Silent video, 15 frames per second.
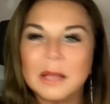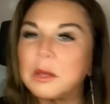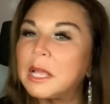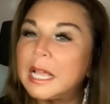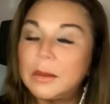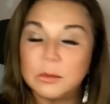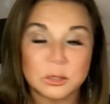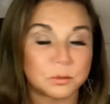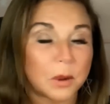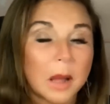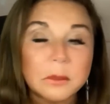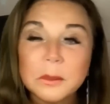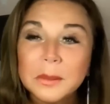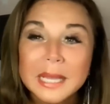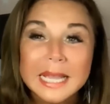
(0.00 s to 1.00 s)
It was
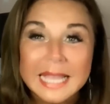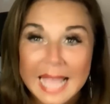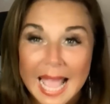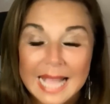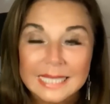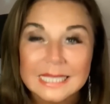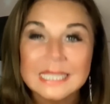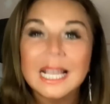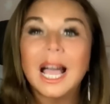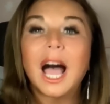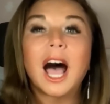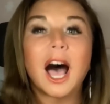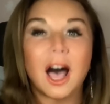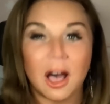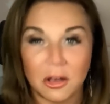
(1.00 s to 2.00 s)
probably a case
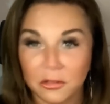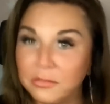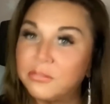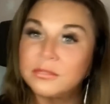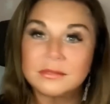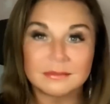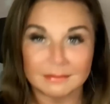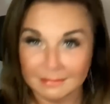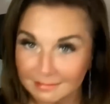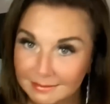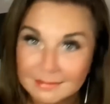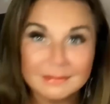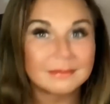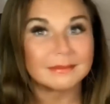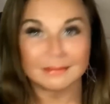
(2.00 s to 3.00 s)
of,
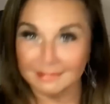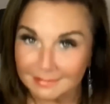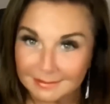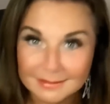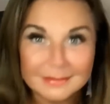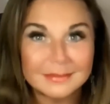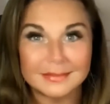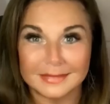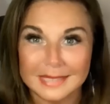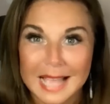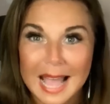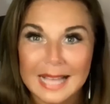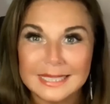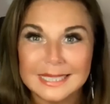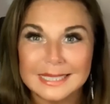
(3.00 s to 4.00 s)

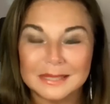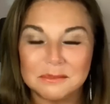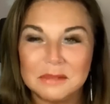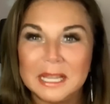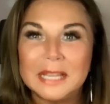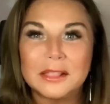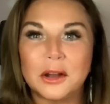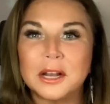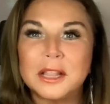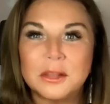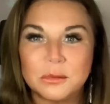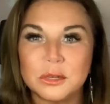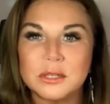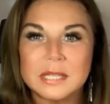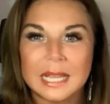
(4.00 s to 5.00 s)
yes, me learning the
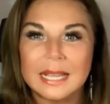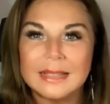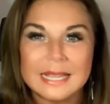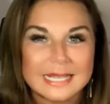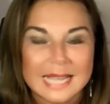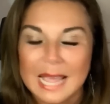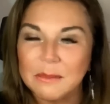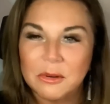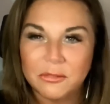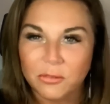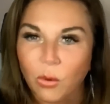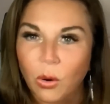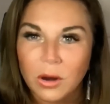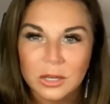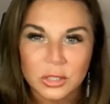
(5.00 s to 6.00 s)
routine the day
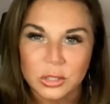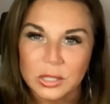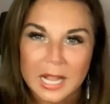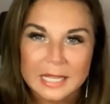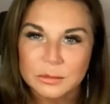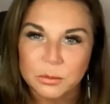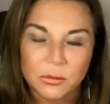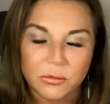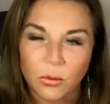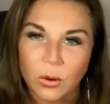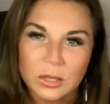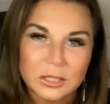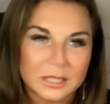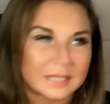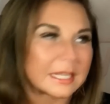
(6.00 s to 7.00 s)
before, 2 days
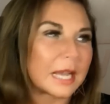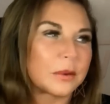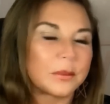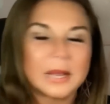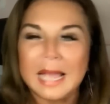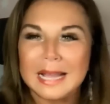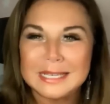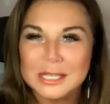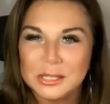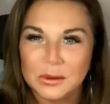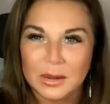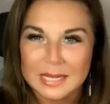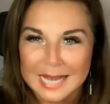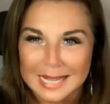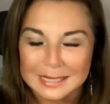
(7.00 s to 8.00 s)
before, just like we had to do
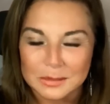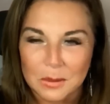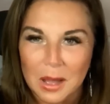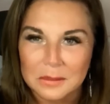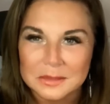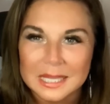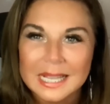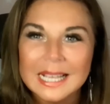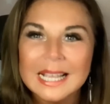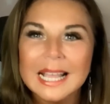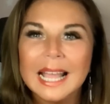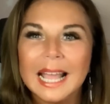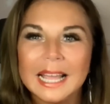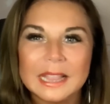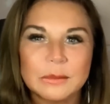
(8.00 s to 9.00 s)
on Dance Moms.
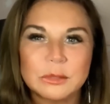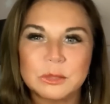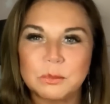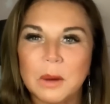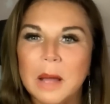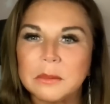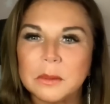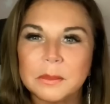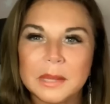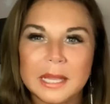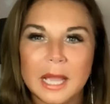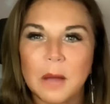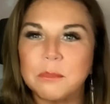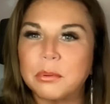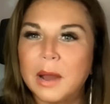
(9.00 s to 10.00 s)
And there was
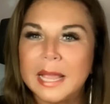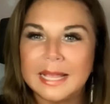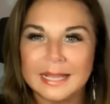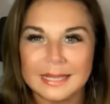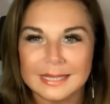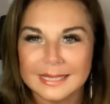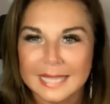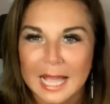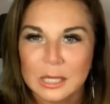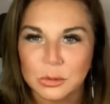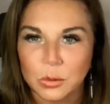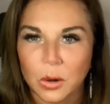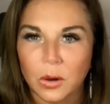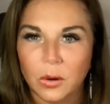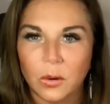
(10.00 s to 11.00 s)
probably a break in the
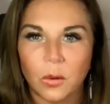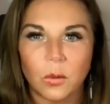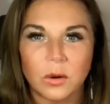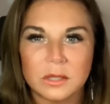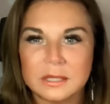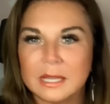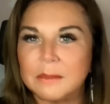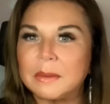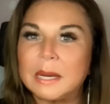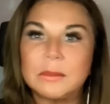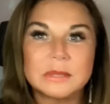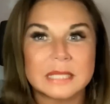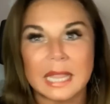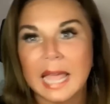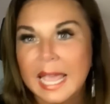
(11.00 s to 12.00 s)
schedule, or somebody
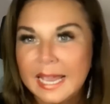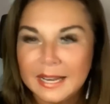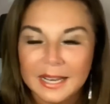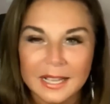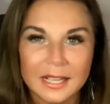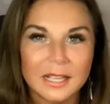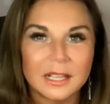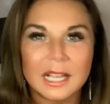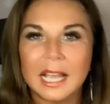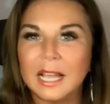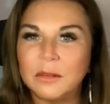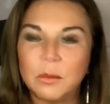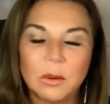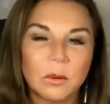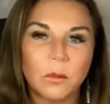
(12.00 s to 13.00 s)
was late
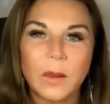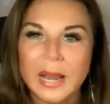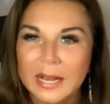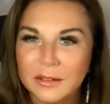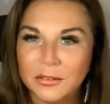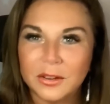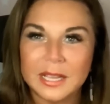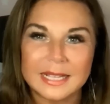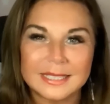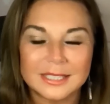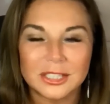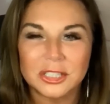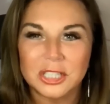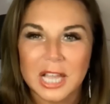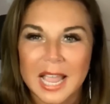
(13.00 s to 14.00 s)
and we were waiting for kids
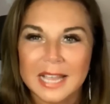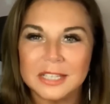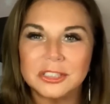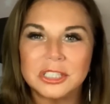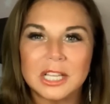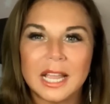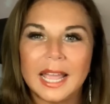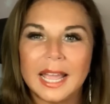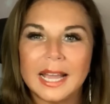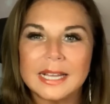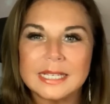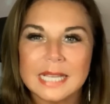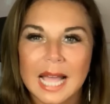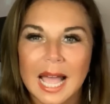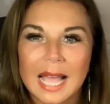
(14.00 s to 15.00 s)
to change.
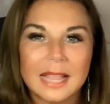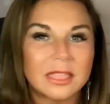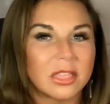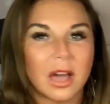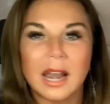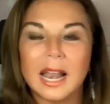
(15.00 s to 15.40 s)
And I thought